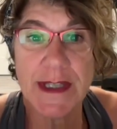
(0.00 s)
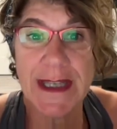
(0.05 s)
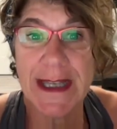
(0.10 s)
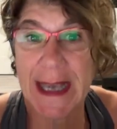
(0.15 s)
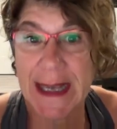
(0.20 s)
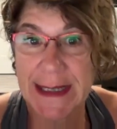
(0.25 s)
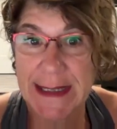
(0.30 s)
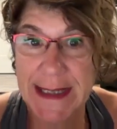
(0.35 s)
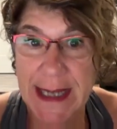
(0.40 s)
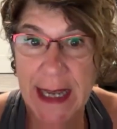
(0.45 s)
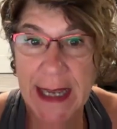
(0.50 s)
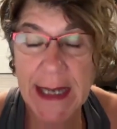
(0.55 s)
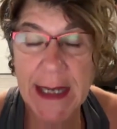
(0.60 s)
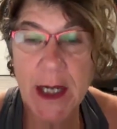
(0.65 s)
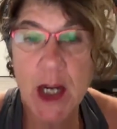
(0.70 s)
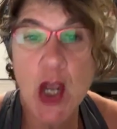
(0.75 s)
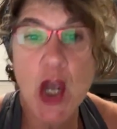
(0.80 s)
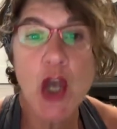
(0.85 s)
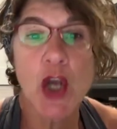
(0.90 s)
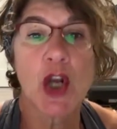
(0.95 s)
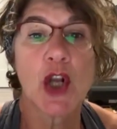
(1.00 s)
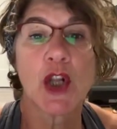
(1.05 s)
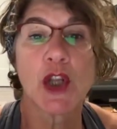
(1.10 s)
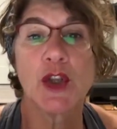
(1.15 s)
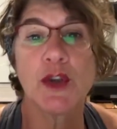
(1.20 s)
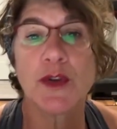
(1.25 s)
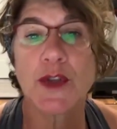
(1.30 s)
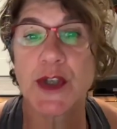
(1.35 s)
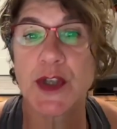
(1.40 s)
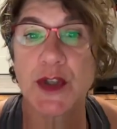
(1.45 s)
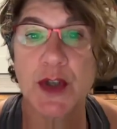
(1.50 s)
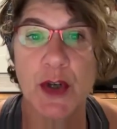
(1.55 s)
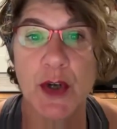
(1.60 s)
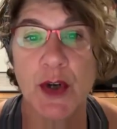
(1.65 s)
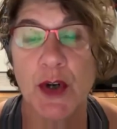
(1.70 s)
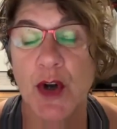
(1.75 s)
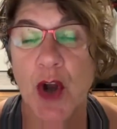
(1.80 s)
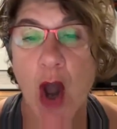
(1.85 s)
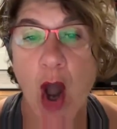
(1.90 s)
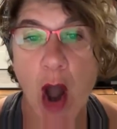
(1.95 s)
get tight, glutes
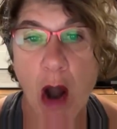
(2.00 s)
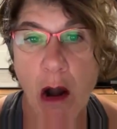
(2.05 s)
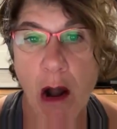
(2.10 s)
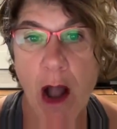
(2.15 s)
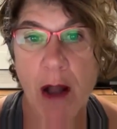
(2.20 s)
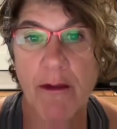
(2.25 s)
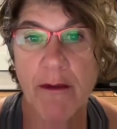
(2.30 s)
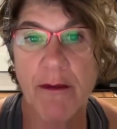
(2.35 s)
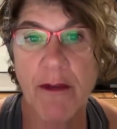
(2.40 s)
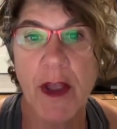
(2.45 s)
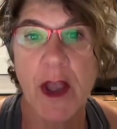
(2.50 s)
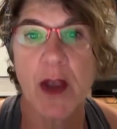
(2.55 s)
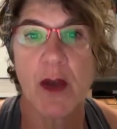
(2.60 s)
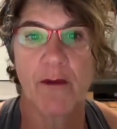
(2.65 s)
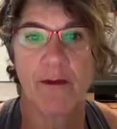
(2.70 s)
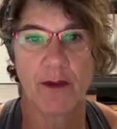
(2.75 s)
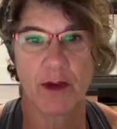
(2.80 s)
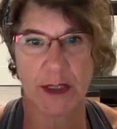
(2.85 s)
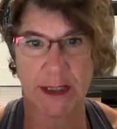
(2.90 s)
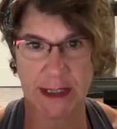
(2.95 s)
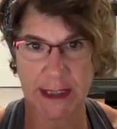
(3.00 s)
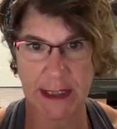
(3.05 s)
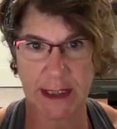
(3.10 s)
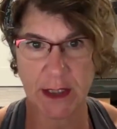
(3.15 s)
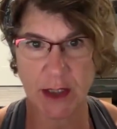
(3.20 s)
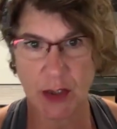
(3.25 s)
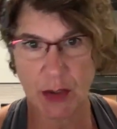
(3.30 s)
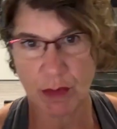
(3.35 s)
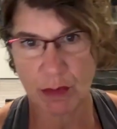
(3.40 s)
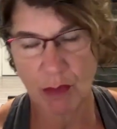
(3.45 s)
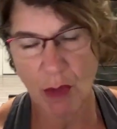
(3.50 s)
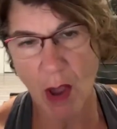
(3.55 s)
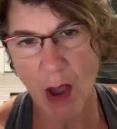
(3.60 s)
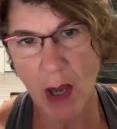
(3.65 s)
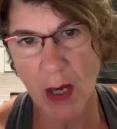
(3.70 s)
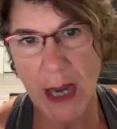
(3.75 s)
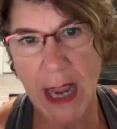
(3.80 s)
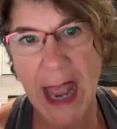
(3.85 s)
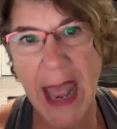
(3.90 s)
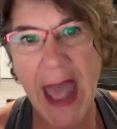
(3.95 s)
turn off for sitting too
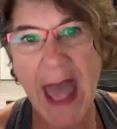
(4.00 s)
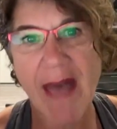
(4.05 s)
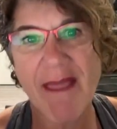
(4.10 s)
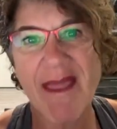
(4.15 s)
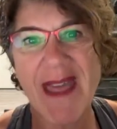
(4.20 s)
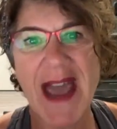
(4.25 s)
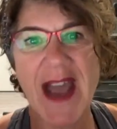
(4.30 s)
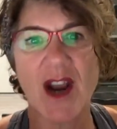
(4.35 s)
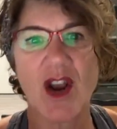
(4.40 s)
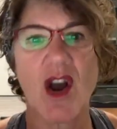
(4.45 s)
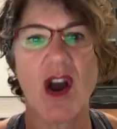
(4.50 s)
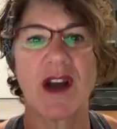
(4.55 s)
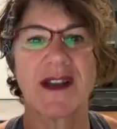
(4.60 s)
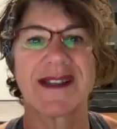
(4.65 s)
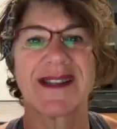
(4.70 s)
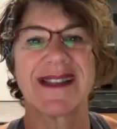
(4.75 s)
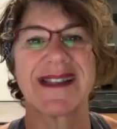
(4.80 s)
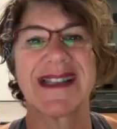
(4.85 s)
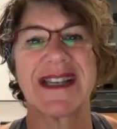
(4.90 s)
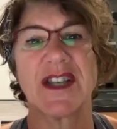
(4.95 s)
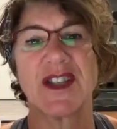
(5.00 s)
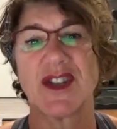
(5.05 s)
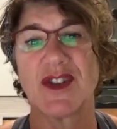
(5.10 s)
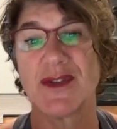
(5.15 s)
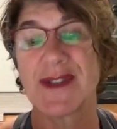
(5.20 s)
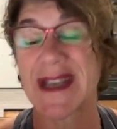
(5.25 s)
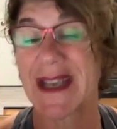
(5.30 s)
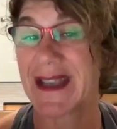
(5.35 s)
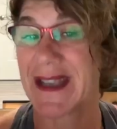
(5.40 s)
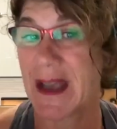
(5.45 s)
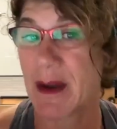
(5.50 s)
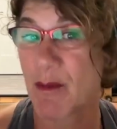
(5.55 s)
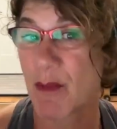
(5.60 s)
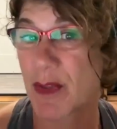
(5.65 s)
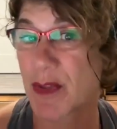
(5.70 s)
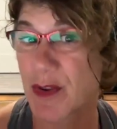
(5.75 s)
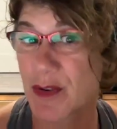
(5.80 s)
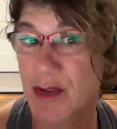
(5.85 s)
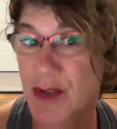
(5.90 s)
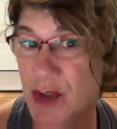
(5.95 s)
long, and that causes issues again
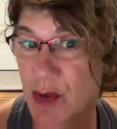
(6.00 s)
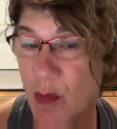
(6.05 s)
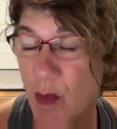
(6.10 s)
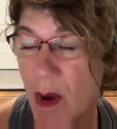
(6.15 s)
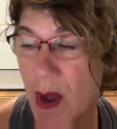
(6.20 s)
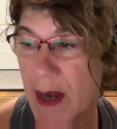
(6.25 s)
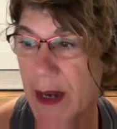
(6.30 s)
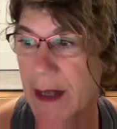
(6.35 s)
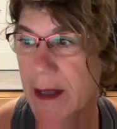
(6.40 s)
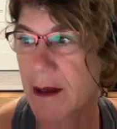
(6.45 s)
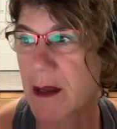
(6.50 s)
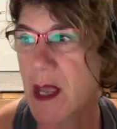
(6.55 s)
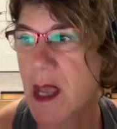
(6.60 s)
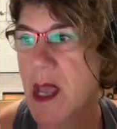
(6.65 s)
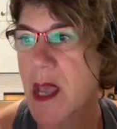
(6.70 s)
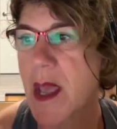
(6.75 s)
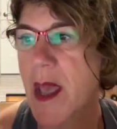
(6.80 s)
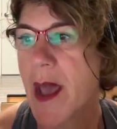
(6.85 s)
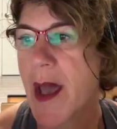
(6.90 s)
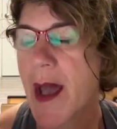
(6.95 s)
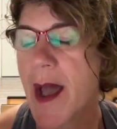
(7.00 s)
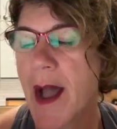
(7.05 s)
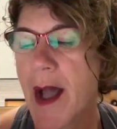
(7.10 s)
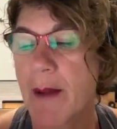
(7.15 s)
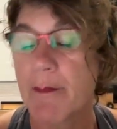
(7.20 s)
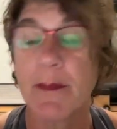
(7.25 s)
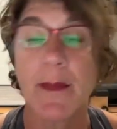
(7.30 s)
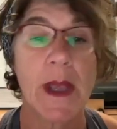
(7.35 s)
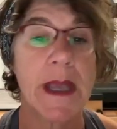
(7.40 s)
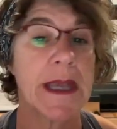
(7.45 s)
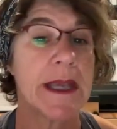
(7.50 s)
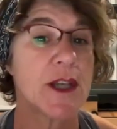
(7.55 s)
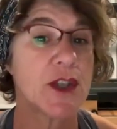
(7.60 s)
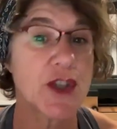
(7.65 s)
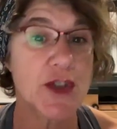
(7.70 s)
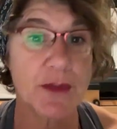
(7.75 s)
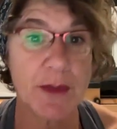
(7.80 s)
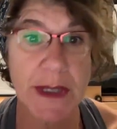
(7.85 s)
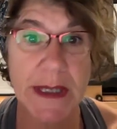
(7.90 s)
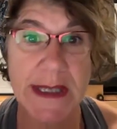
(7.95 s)
with your squatting.
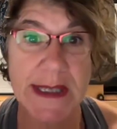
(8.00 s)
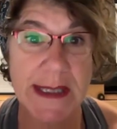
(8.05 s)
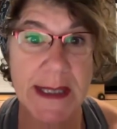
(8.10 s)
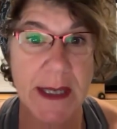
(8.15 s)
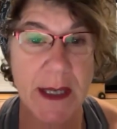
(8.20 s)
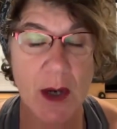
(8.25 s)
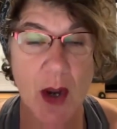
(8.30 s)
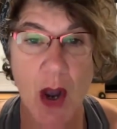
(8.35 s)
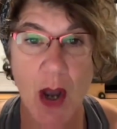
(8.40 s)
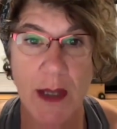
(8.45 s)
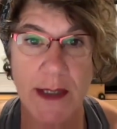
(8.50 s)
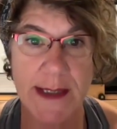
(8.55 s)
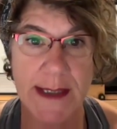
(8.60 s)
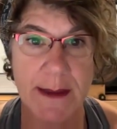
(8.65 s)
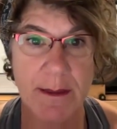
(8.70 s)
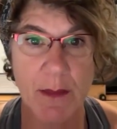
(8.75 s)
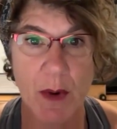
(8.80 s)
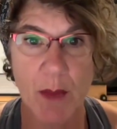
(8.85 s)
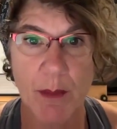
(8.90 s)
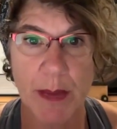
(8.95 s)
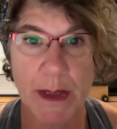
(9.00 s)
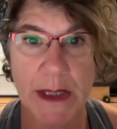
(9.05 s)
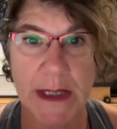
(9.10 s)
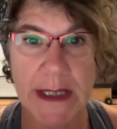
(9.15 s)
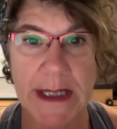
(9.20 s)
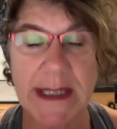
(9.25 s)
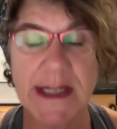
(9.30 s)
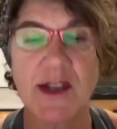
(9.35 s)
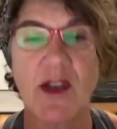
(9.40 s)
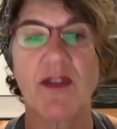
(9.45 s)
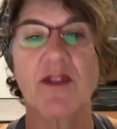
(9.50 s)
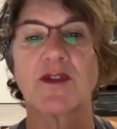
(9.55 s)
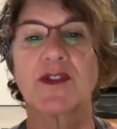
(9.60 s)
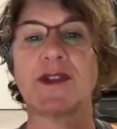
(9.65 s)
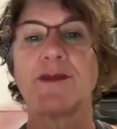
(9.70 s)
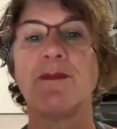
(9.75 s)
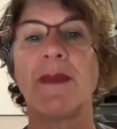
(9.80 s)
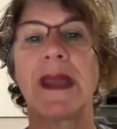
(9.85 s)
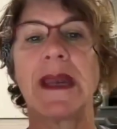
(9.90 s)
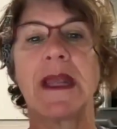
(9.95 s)
Injuries can cause immobility. So there's
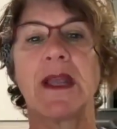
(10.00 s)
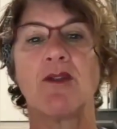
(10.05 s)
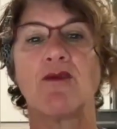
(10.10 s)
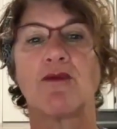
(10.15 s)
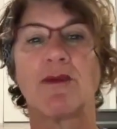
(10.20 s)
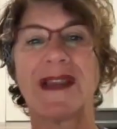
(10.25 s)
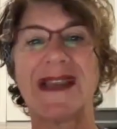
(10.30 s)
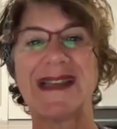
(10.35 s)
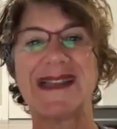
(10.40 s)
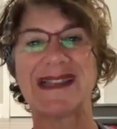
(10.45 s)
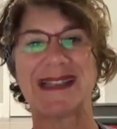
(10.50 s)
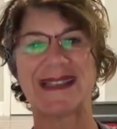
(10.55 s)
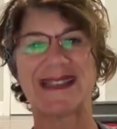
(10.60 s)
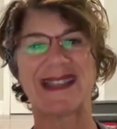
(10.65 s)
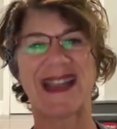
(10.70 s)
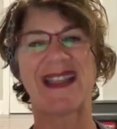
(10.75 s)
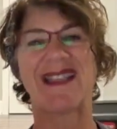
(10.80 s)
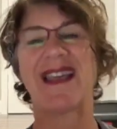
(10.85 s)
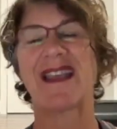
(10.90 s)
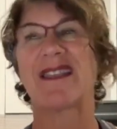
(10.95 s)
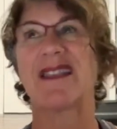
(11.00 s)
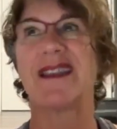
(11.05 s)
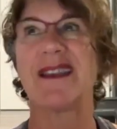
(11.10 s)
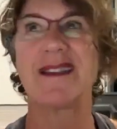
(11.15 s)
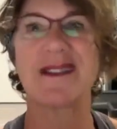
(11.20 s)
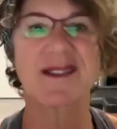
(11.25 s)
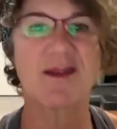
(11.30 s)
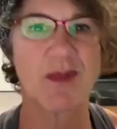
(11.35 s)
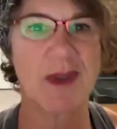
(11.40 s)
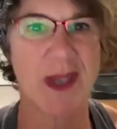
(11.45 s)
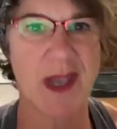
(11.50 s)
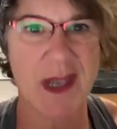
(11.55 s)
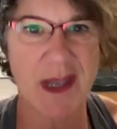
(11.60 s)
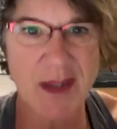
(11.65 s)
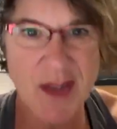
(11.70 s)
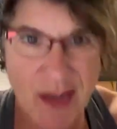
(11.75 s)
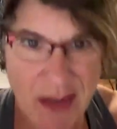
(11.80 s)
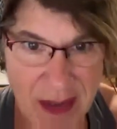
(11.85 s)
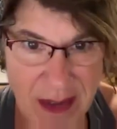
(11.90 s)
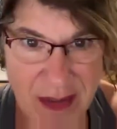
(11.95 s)
many reasons, and I think as we
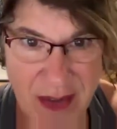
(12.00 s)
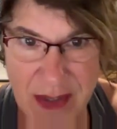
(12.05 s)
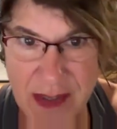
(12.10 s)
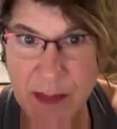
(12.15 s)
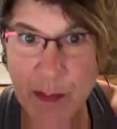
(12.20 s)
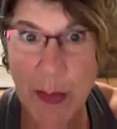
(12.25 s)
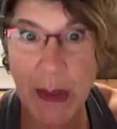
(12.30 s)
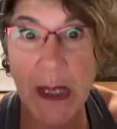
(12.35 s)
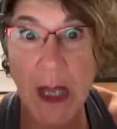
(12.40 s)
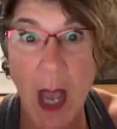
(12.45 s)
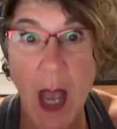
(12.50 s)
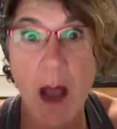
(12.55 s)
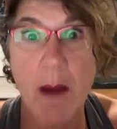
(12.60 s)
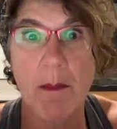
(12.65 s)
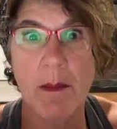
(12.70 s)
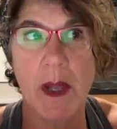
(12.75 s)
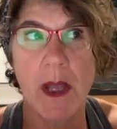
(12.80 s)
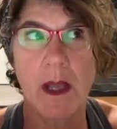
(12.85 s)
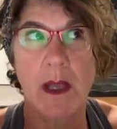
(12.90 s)
age, they just become